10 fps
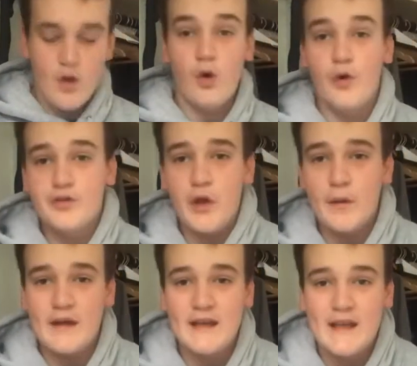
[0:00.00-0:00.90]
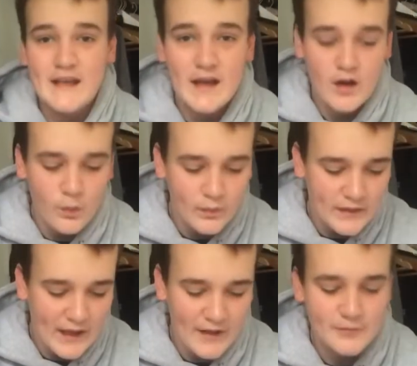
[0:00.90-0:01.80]
Also in here, we
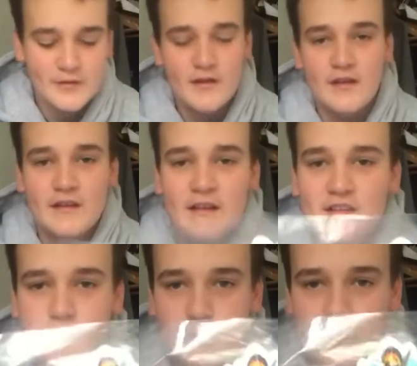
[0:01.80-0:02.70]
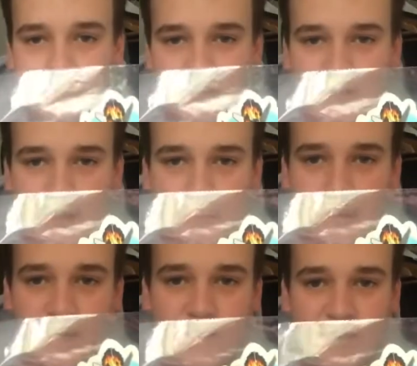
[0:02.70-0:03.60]
have the Supreme sticker
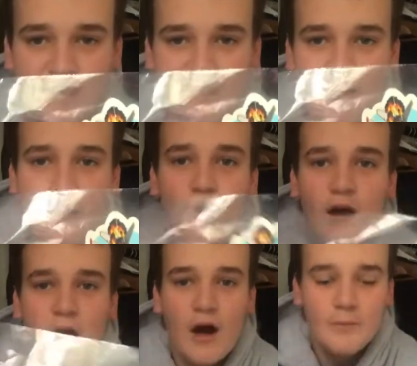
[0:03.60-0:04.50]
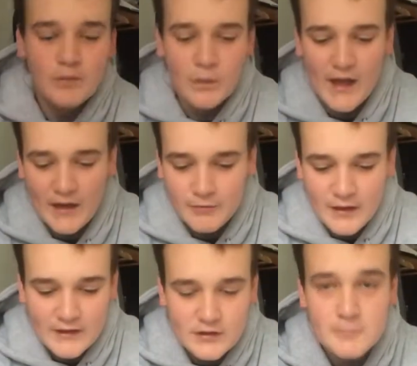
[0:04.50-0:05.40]
pack. We have
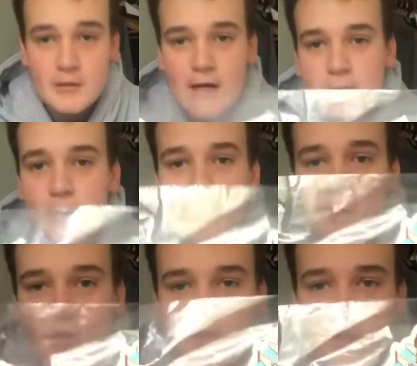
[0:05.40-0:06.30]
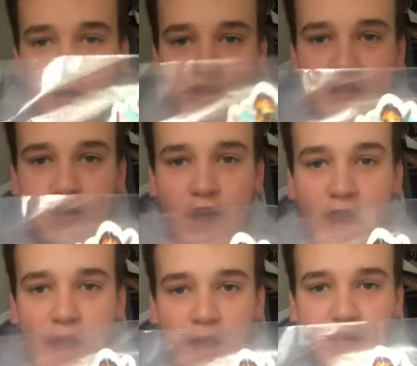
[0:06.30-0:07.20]
a Supreme box logo sticker,
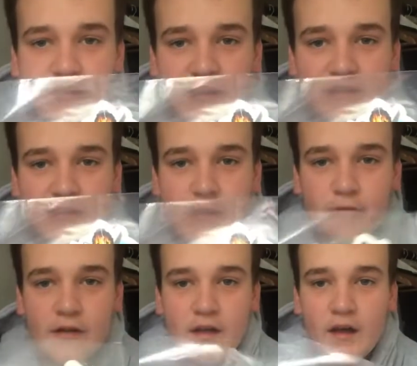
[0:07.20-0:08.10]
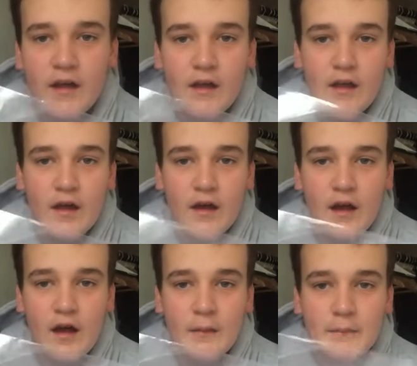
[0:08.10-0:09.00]
a Stay Safe sticker,
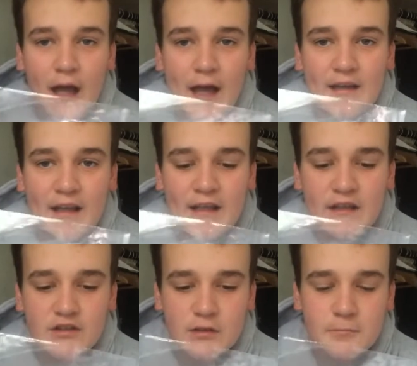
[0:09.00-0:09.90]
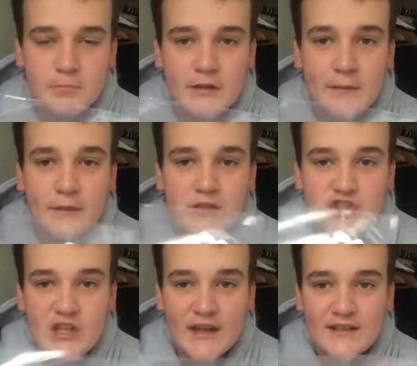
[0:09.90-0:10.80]
and a Supreme
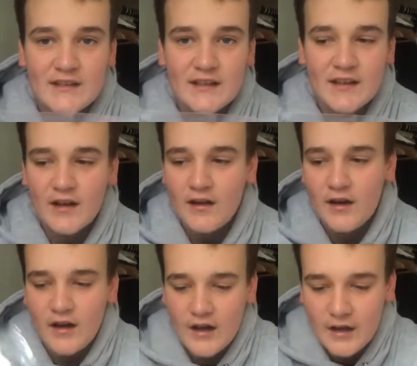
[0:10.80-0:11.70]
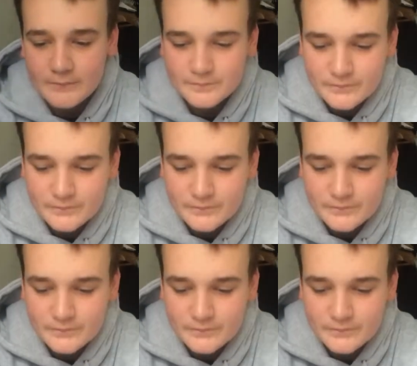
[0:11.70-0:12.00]
jet sticker. I've